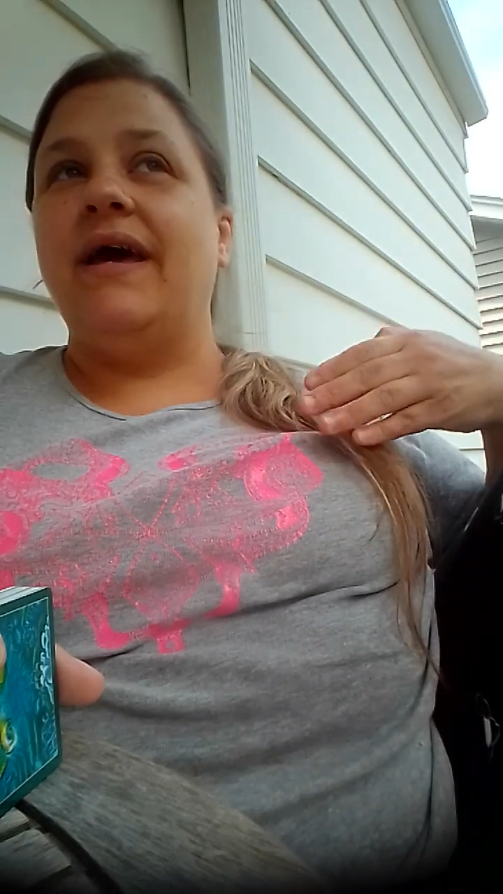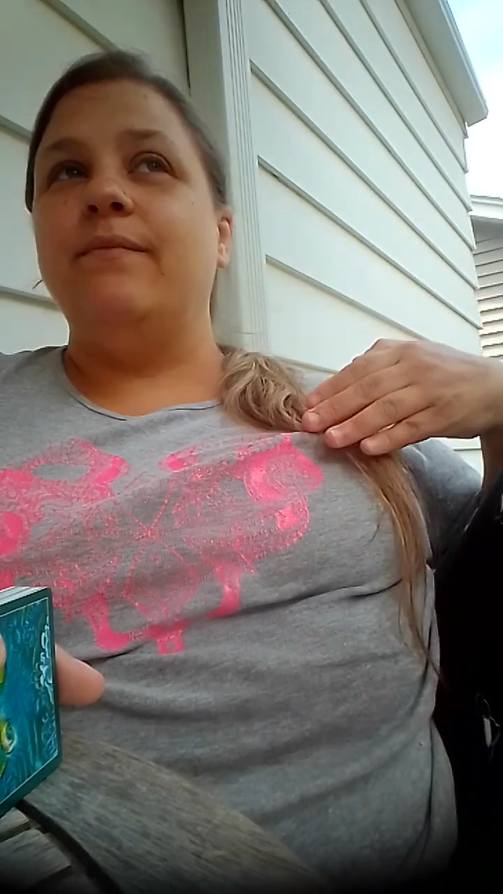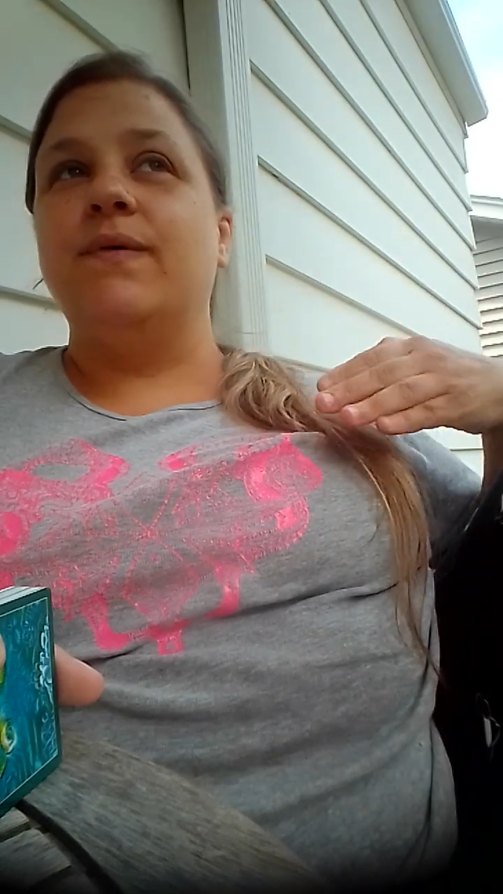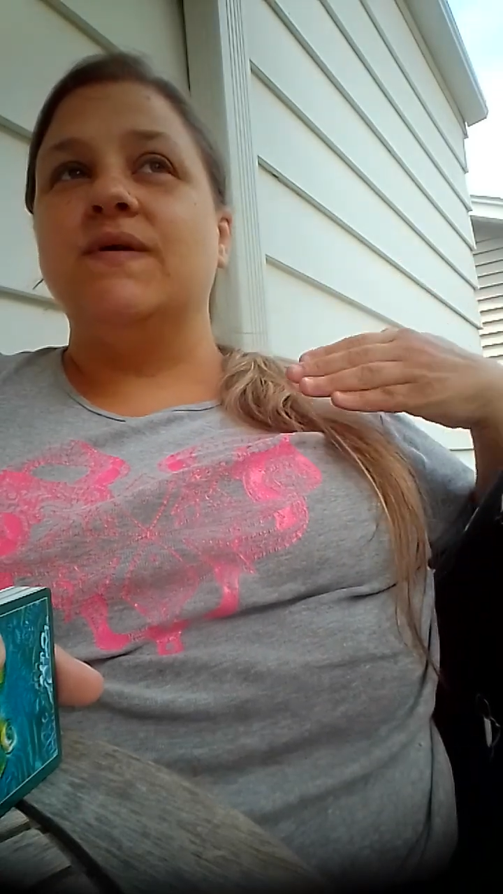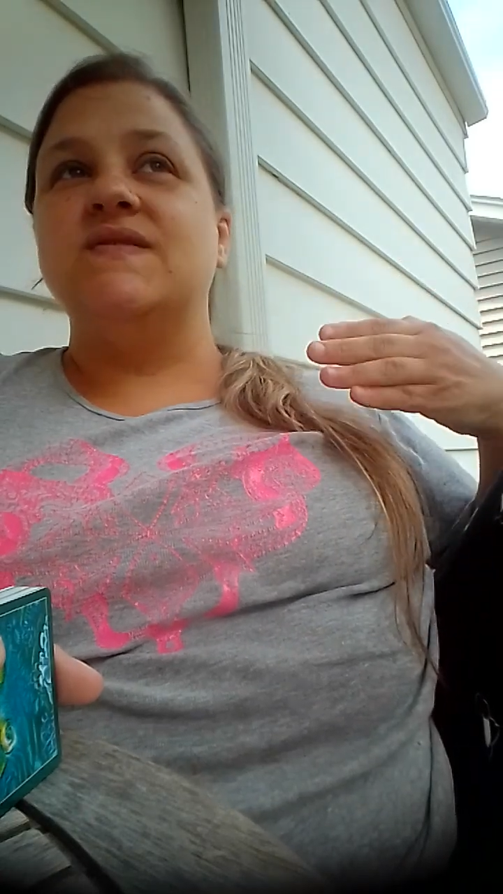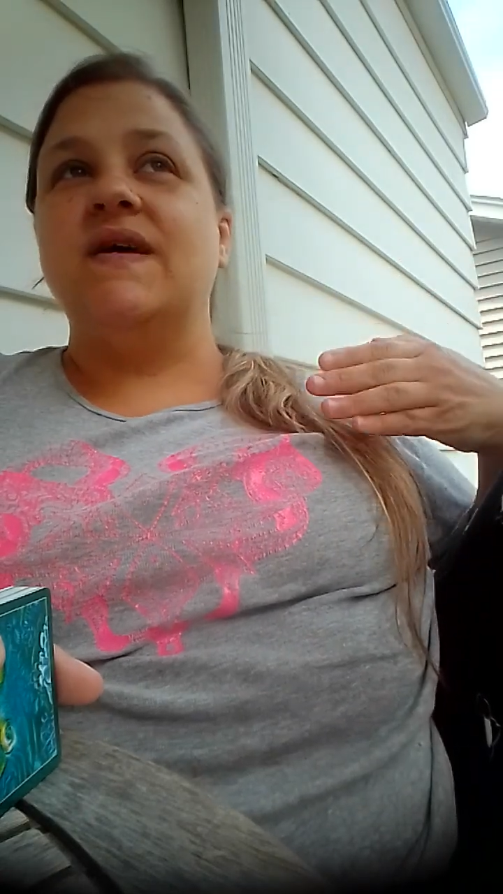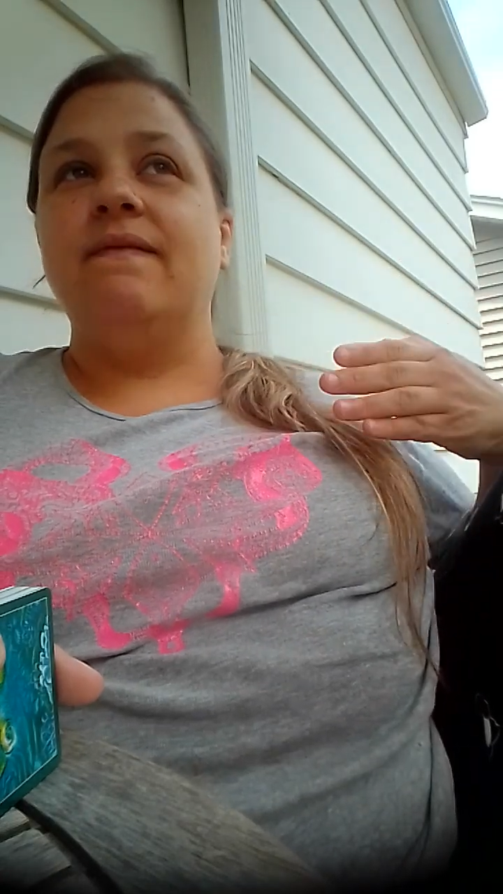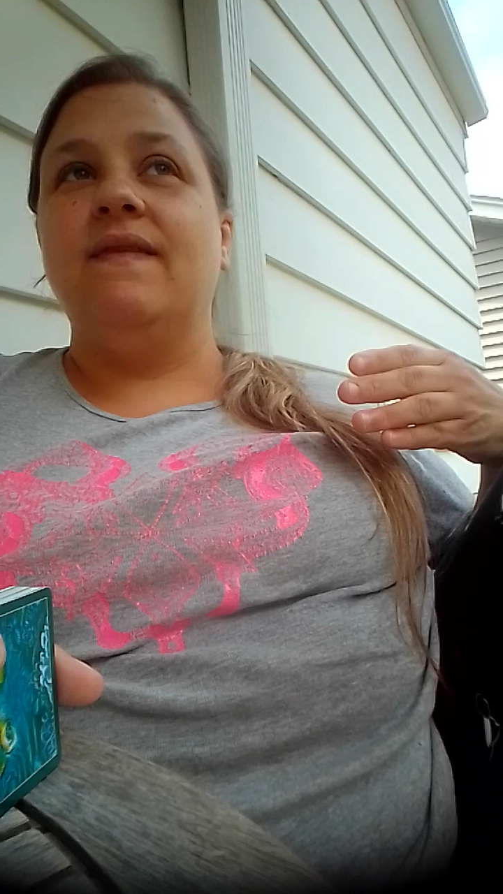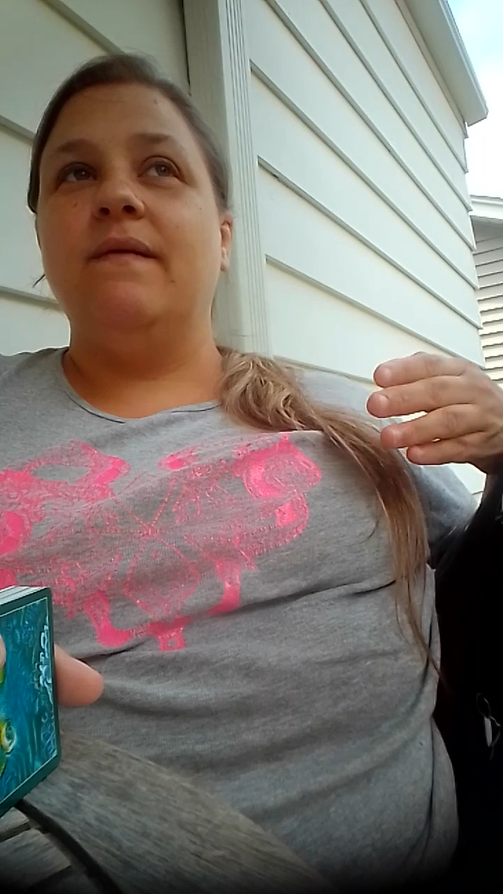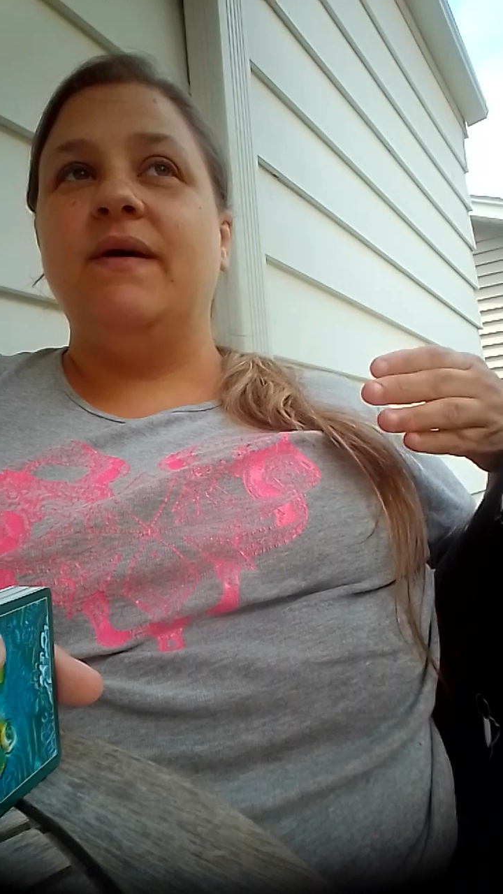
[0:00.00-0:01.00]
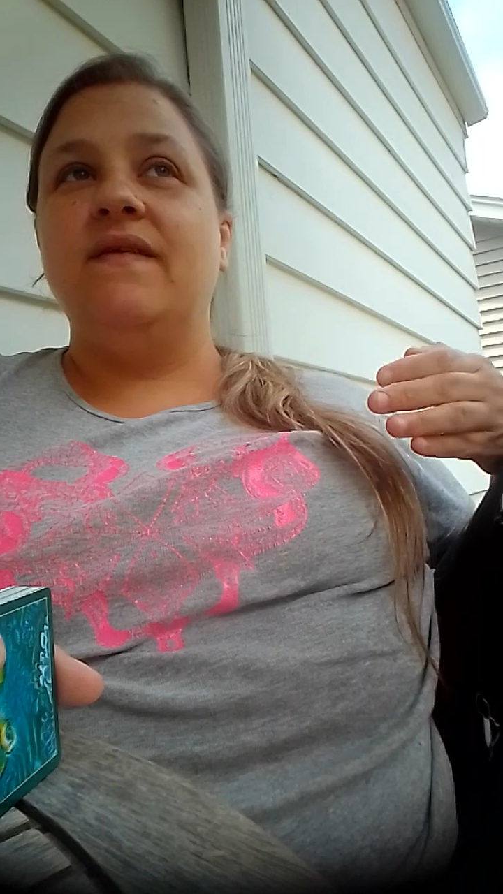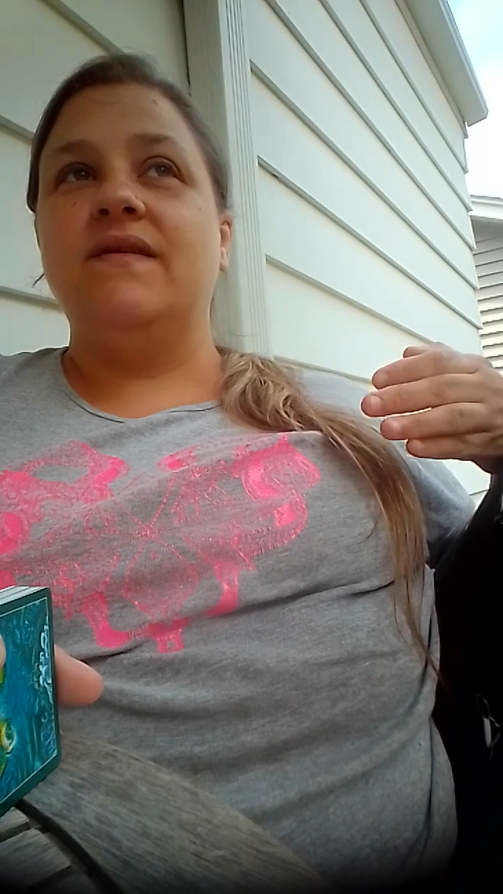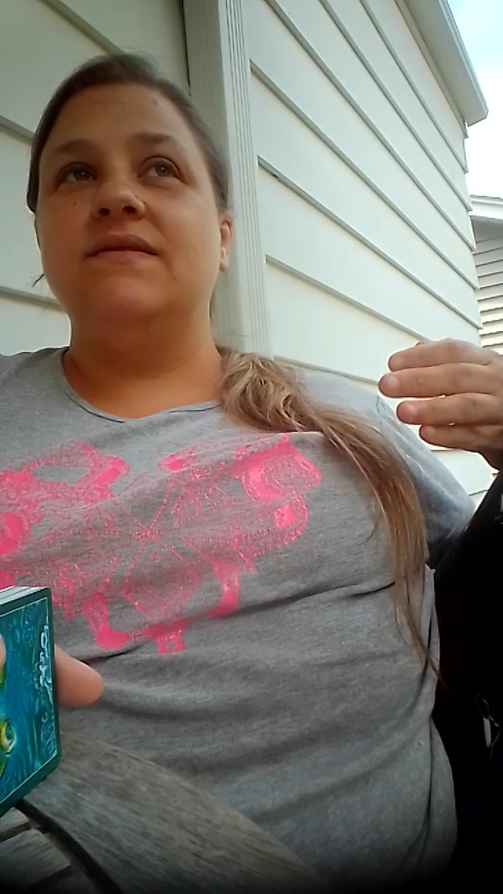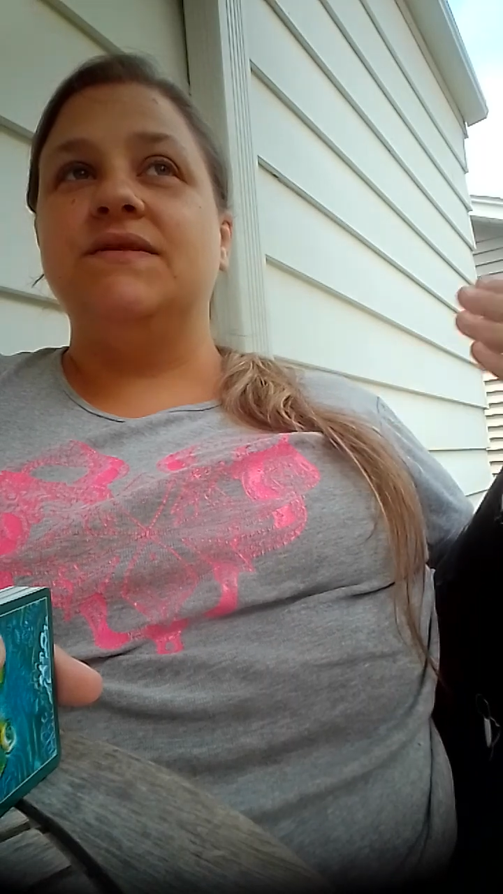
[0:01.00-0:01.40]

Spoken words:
and present them a little